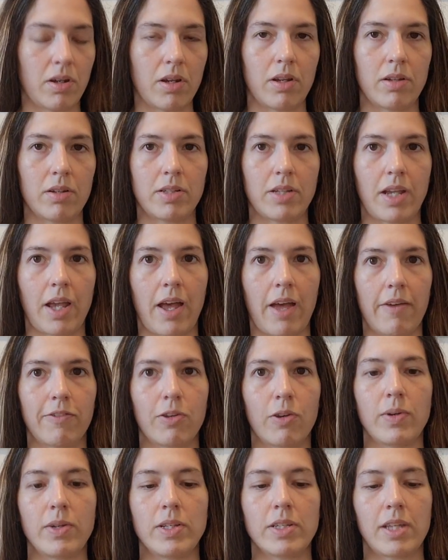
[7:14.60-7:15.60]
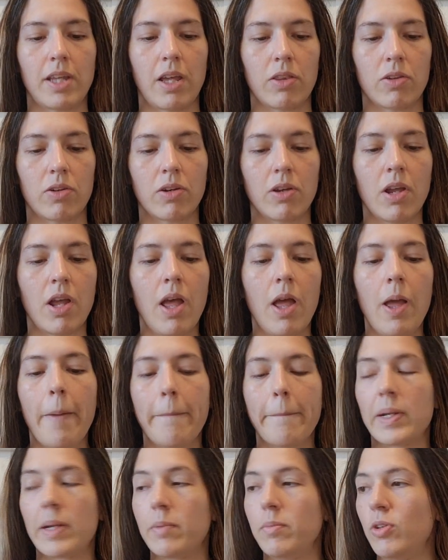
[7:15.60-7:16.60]
to have going together.
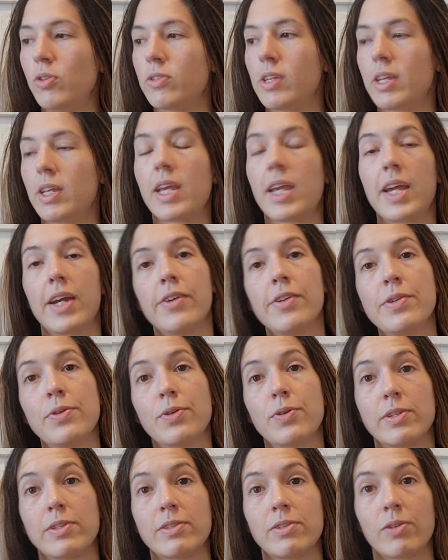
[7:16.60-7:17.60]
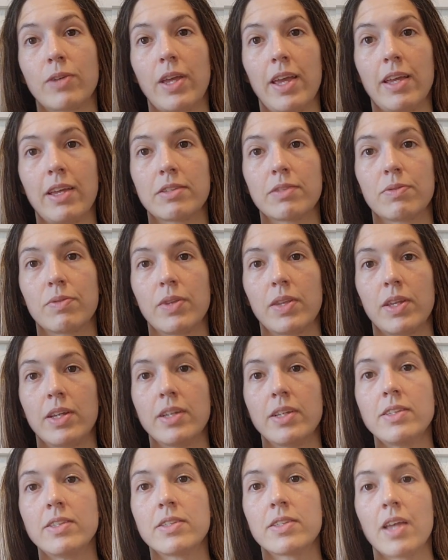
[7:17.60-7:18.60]
But I'm using Caron crystal cakes for
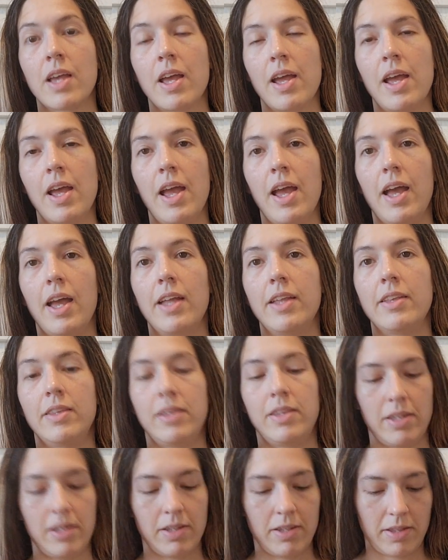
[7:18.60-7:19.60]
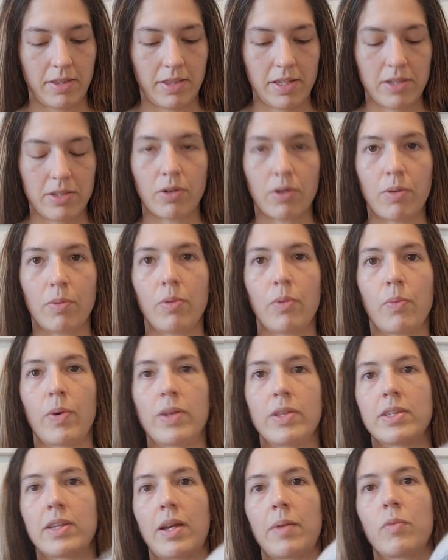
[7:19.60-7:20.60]
this, and these are the
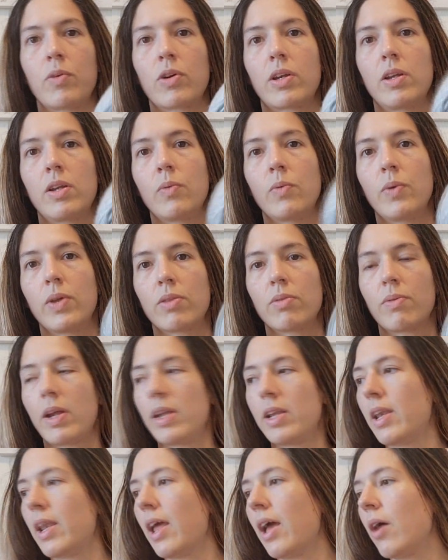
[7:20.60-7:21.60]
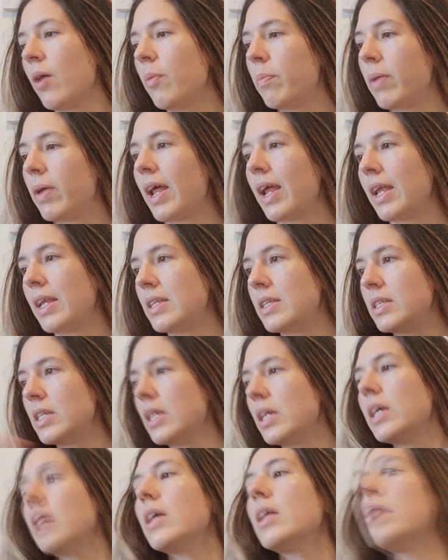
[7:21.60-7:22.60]
ones I'm working with right now. But I
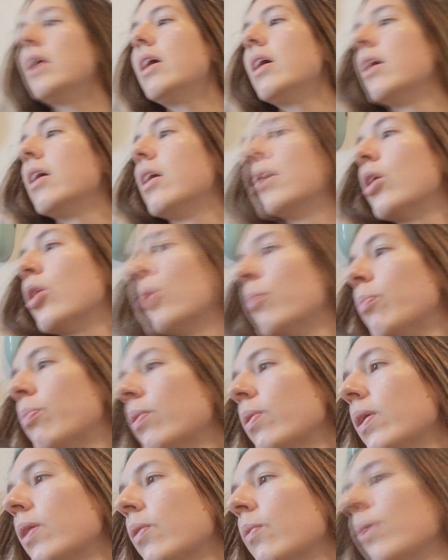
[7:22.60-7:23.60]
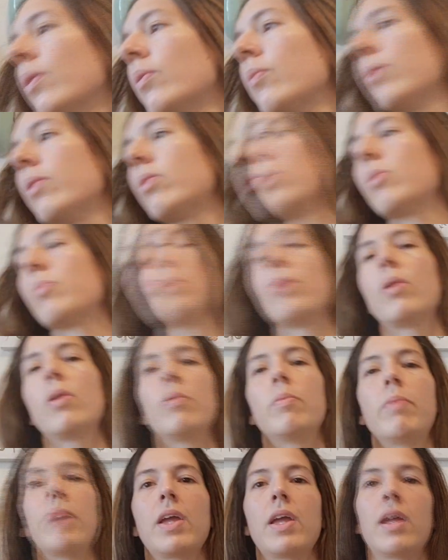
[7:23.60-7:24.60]
did bring one with the
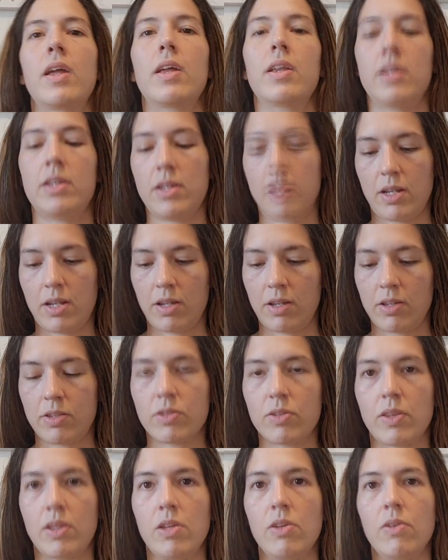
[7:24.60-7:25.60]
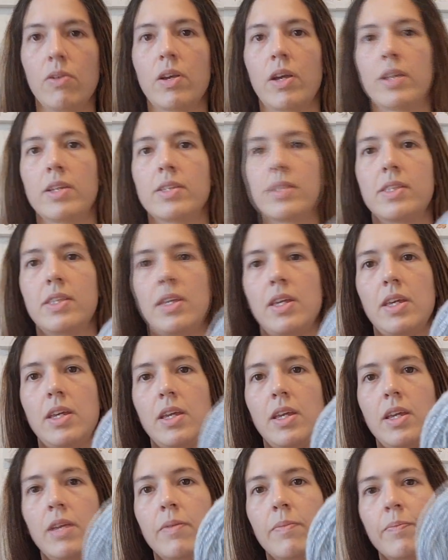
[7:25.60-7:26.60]
ball band so that you can kind of
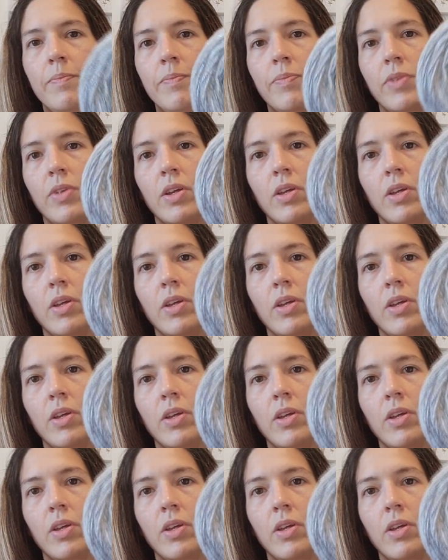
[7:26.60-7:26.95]
see